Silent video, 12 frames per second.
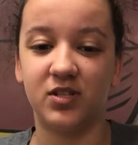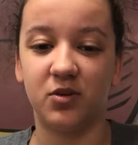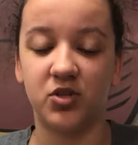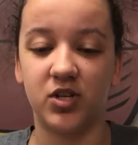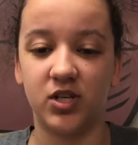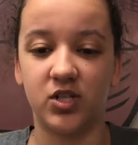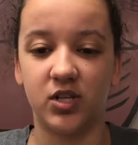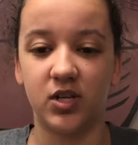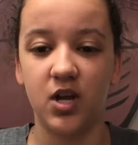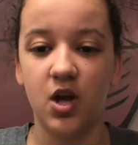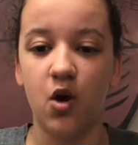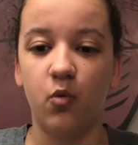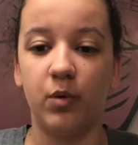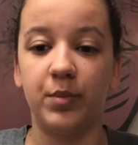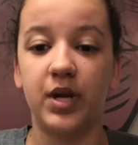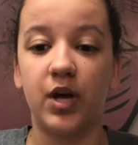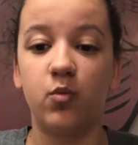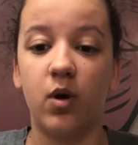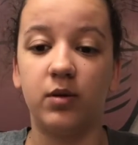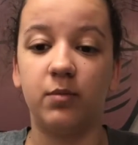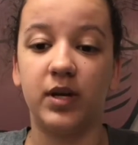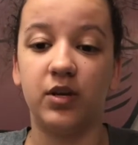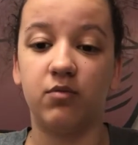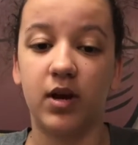Association, women had won
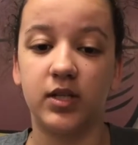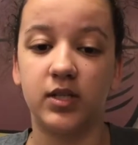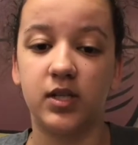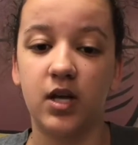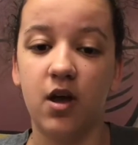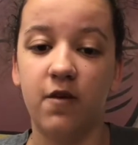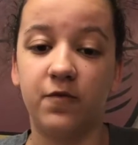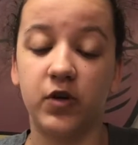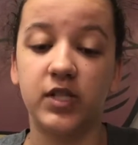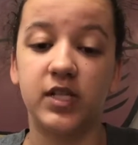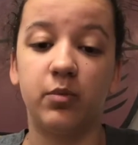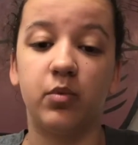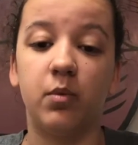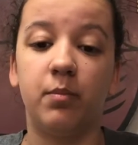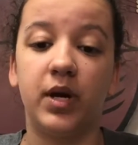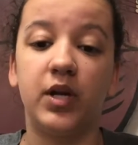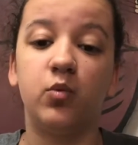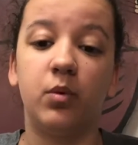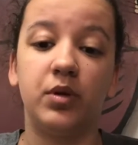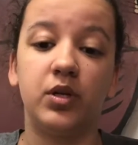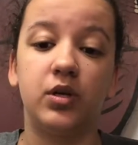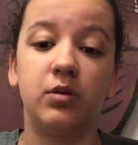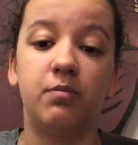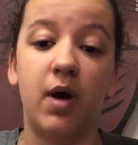many rights. For example, married women
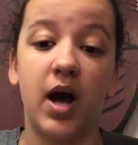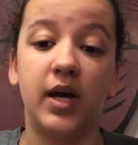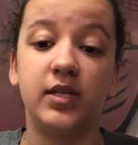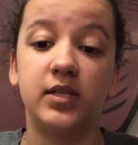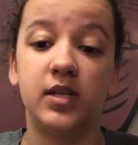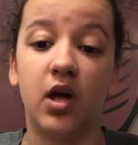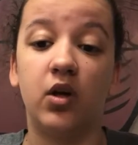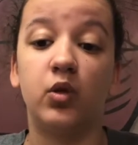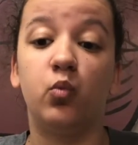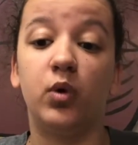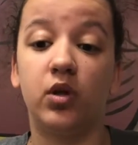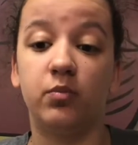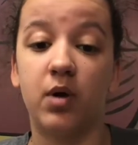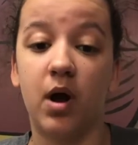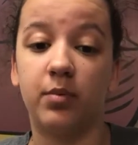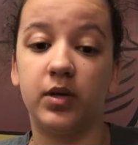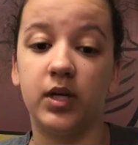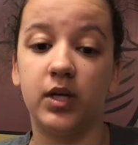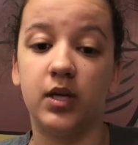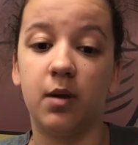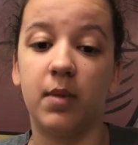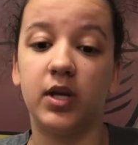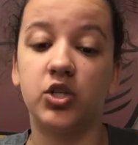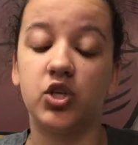could buy, sell, and will property, yet
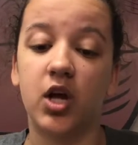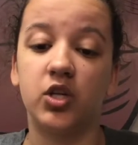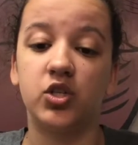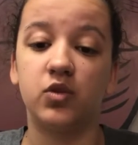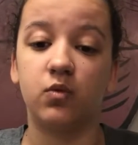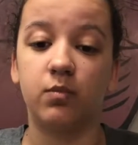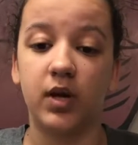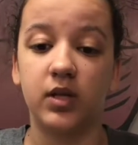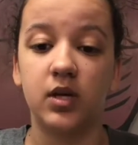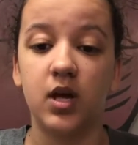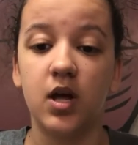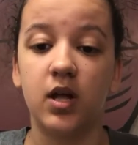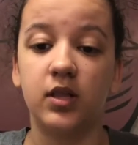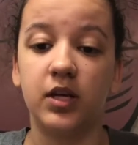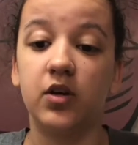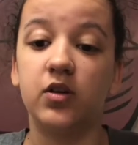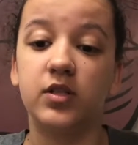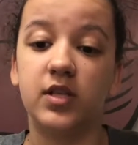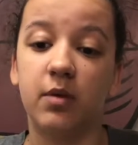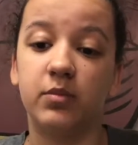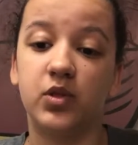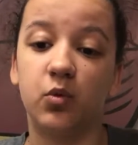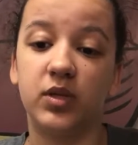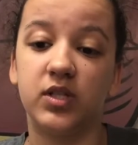many challenges remained. Legal attempts
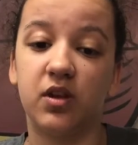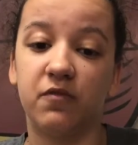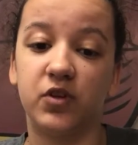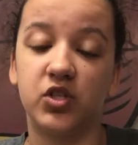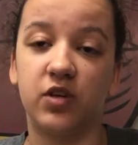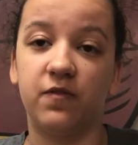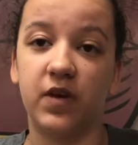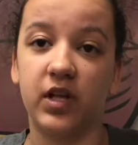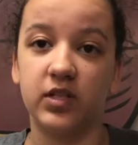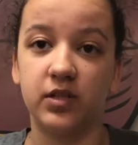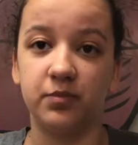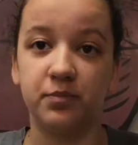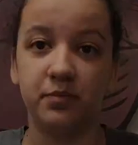to win suffrage had failed.